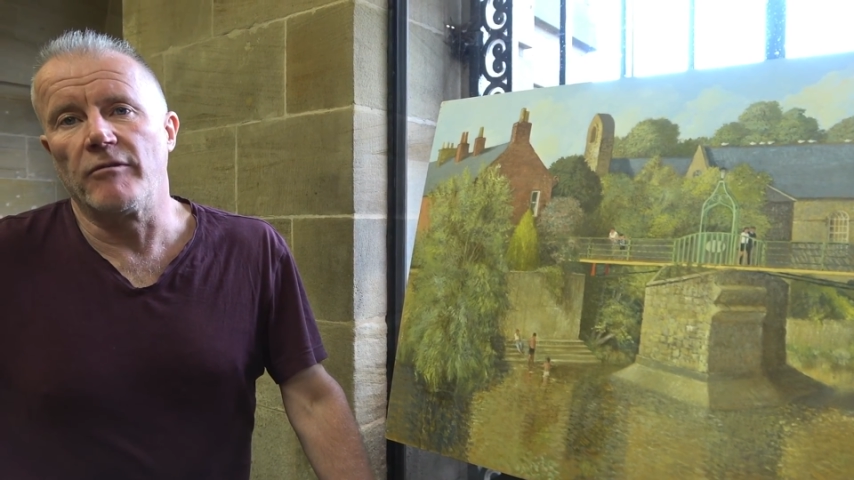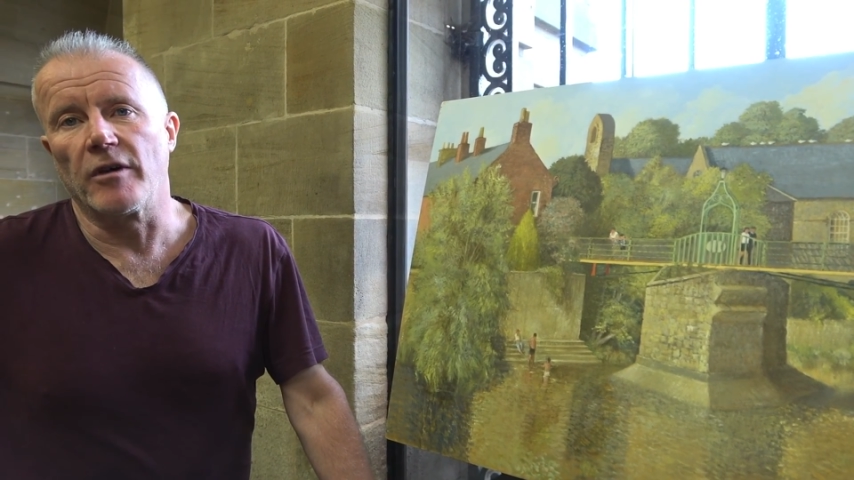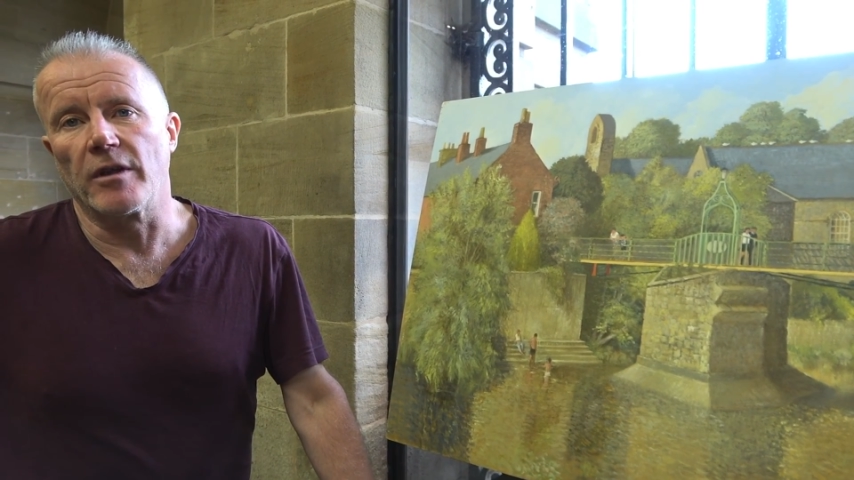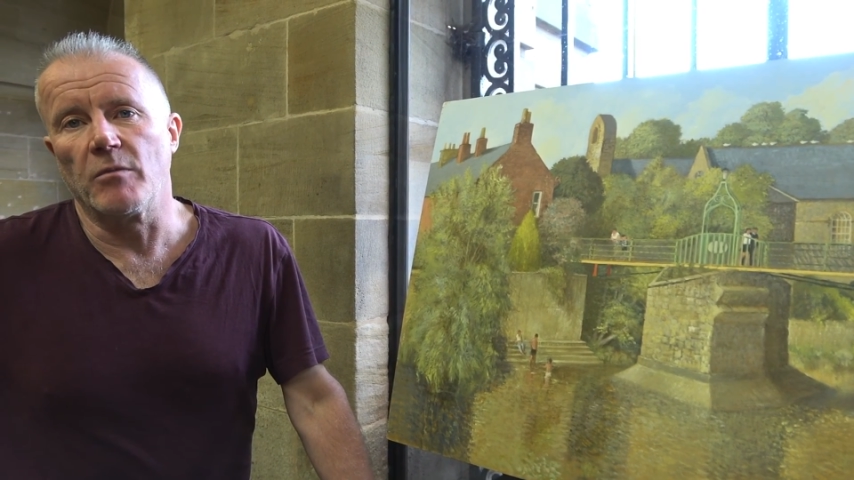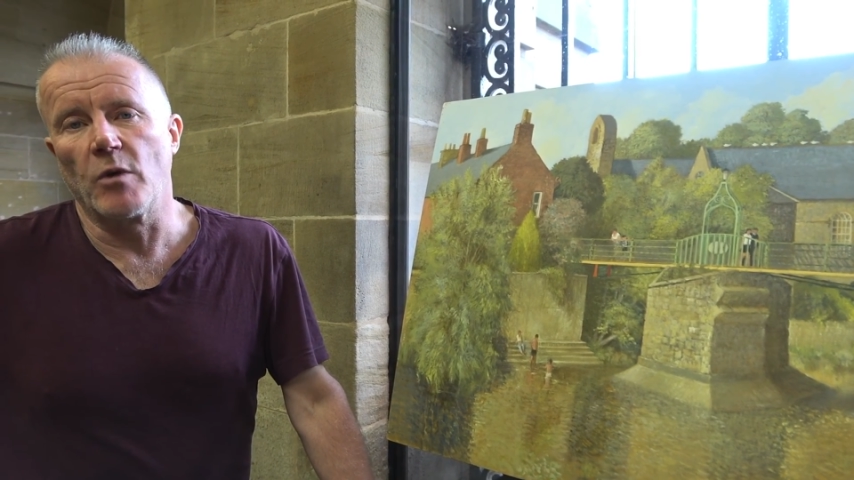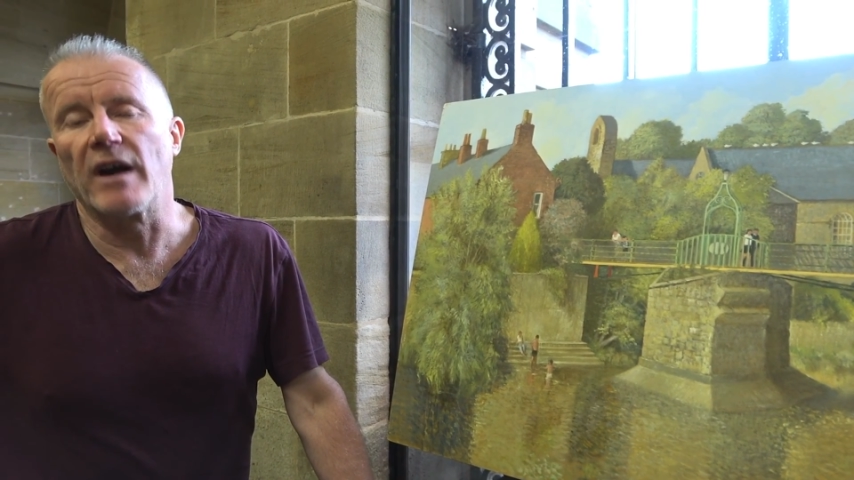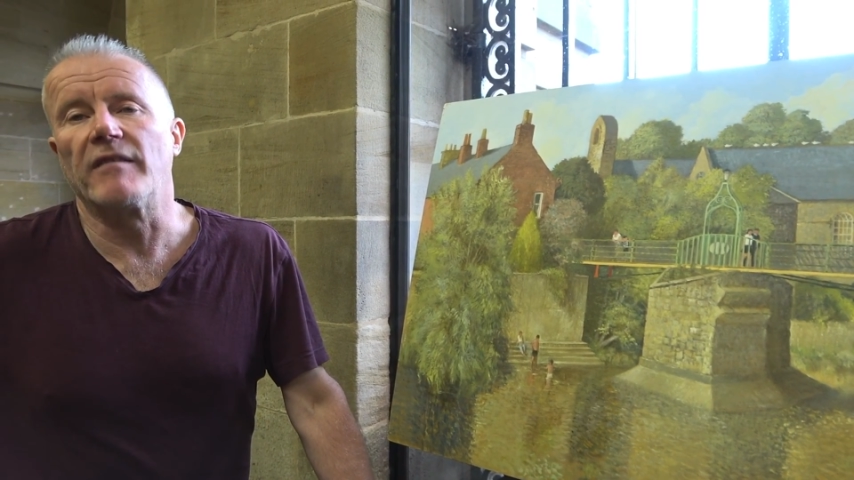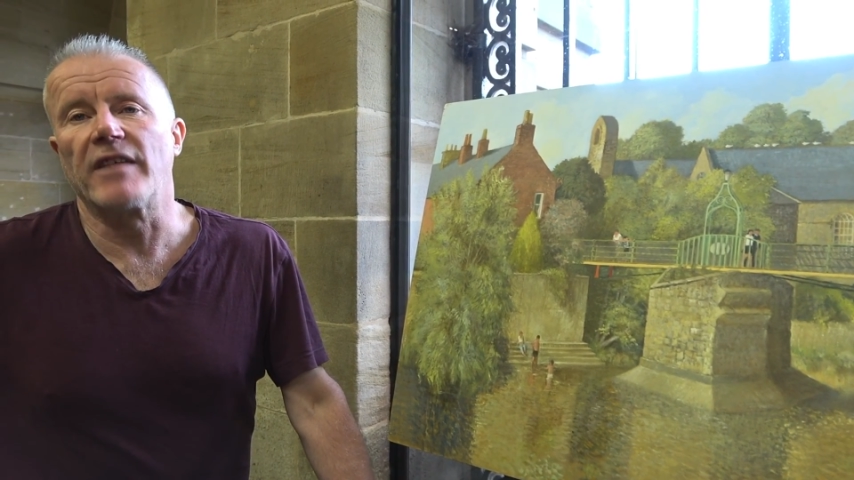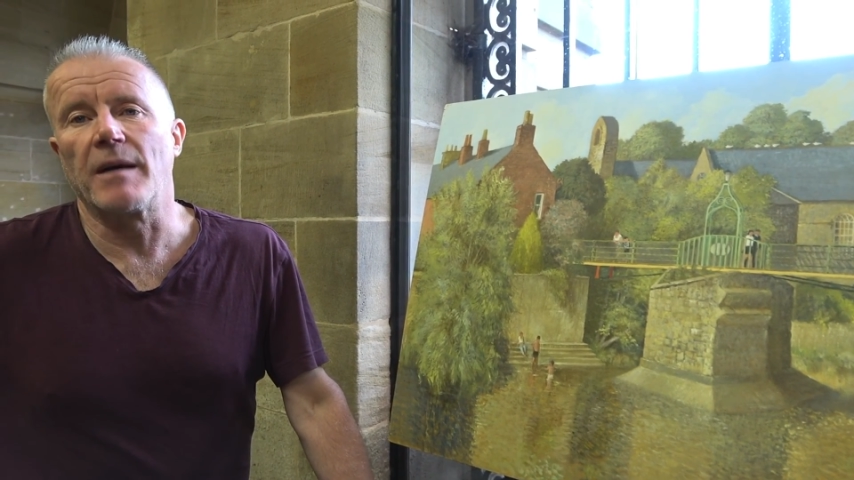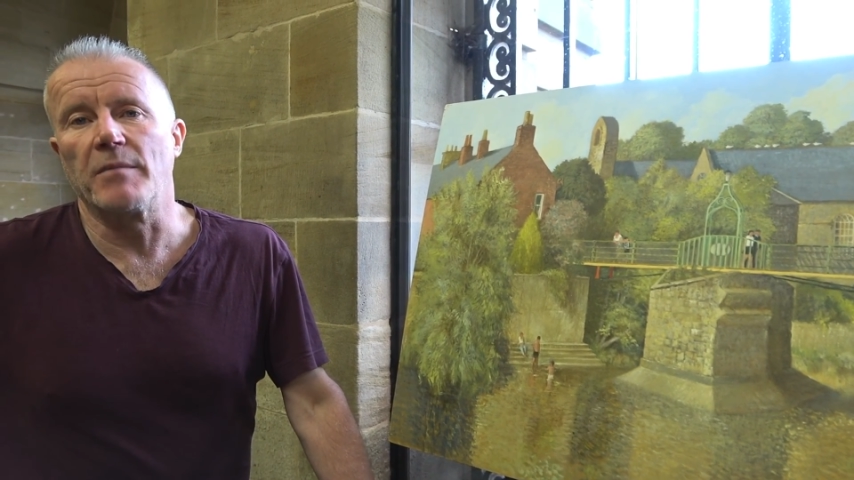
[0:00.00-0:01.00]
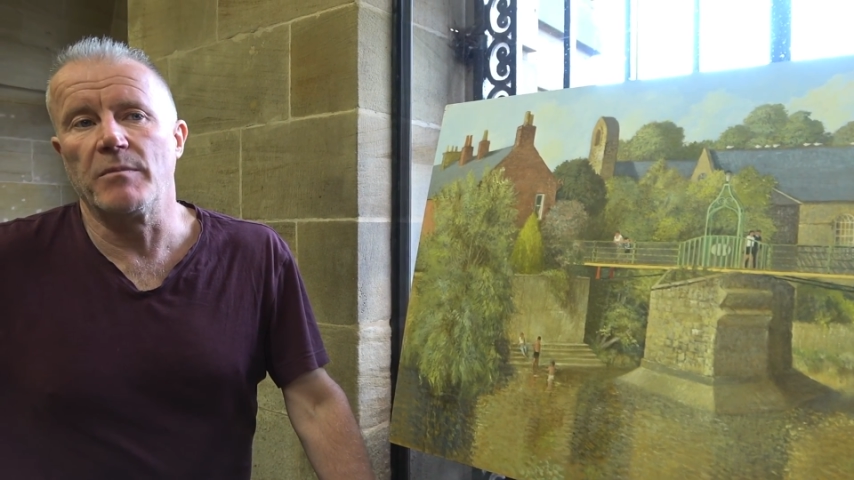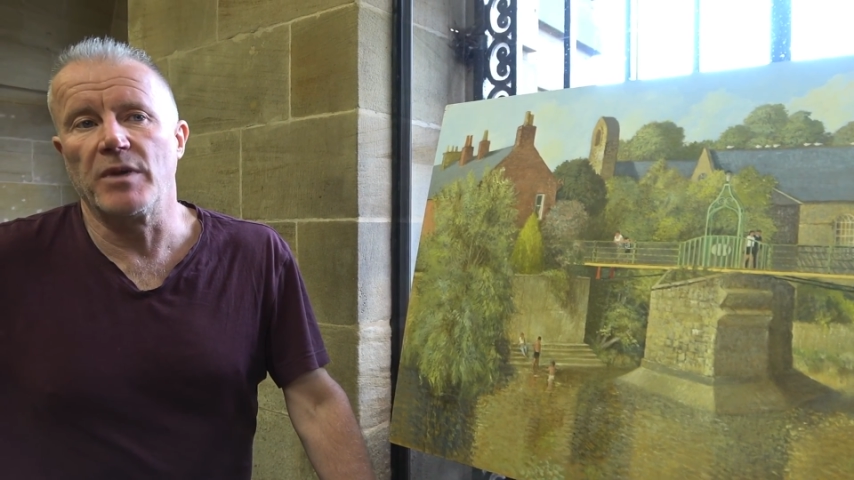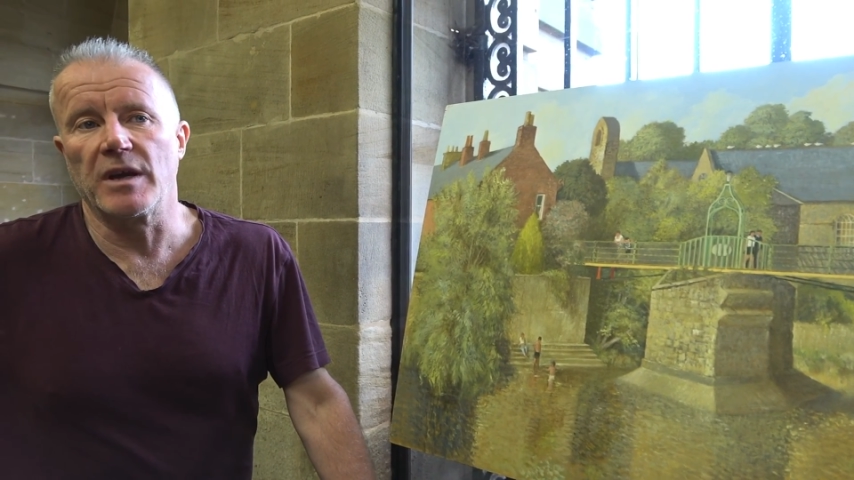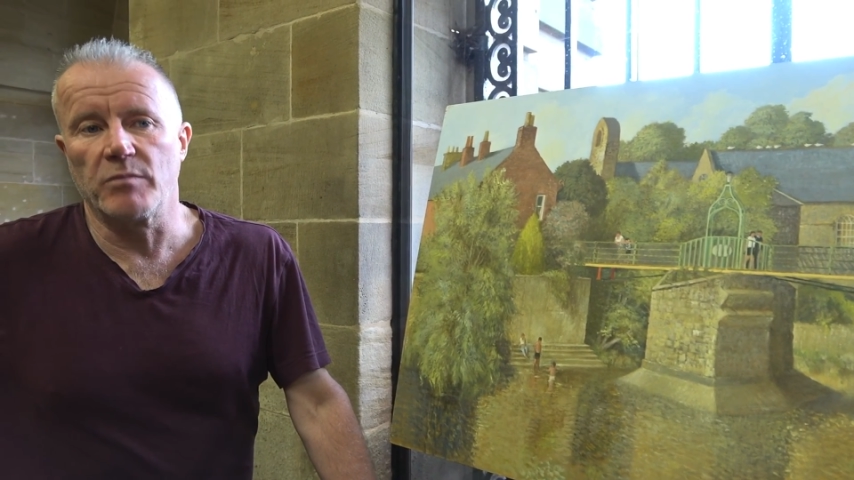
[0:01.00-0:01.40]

for them, wherever that may be.